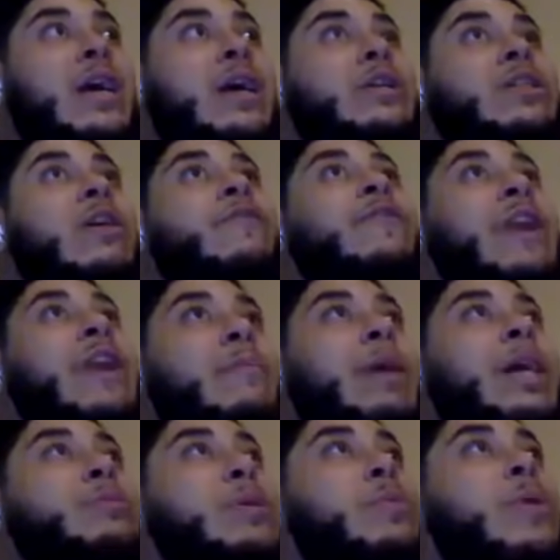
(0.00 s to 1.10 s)
something that
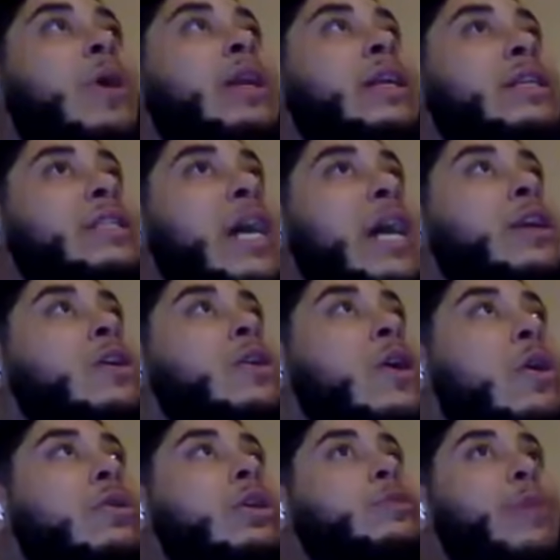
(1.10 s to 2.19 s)
makes people understand.
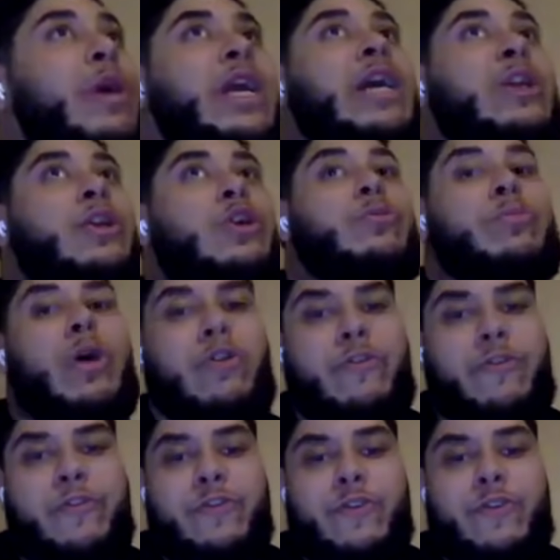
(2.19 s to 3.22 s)
Yo, this brother can do both.